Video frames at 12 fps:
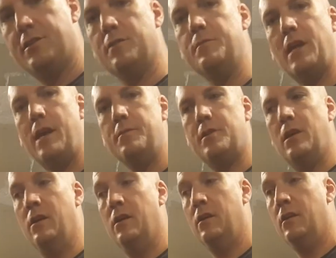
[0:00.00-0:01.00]
sometimes,
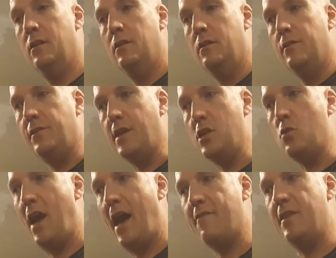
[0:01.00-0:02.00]
then you
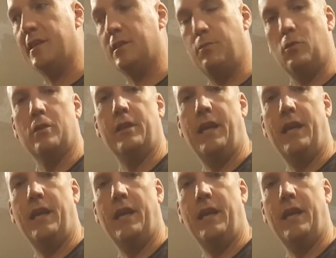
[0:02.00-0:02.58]
haven't explored